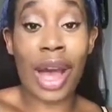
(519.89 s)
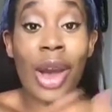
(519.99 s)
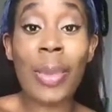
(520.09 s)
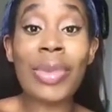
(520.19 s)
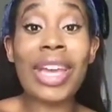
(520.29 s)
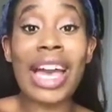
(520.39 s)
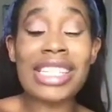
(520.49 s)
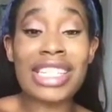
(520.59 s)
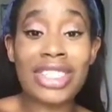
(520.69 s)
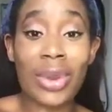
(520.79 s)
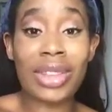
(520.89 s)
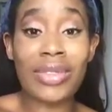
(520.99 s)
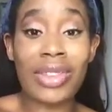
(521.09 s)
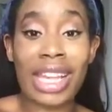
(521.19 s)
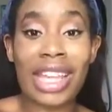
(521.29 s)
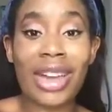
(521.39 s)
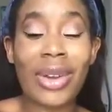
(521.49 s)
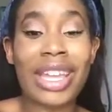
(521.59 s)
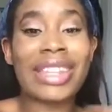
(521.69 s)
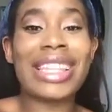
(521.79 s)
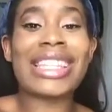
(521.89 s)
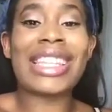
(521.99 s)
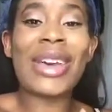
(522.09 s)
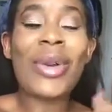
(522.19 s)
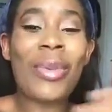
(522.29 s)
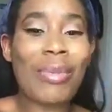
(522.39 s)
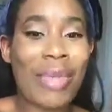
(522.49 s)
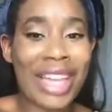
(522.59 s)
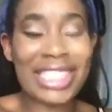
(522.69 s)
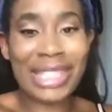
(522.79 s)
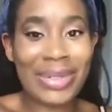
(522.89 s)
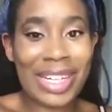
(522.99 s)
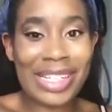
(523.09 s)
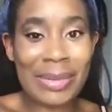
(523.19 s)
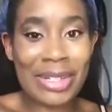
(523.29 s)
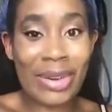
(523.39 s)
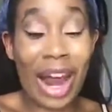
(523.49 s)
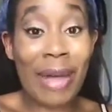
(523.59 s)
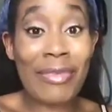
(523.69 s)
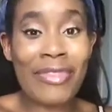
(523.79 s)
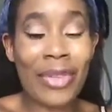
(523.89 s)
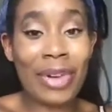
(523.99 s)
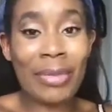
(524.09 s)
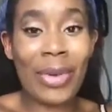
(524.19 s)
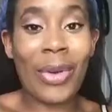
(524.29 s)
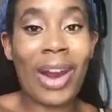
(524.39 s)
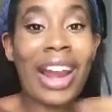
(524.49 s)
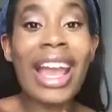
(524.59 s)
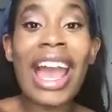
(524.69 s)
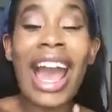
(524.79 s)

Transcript: I hope you guys enjoyed the video and this Makes you want to subscribe for more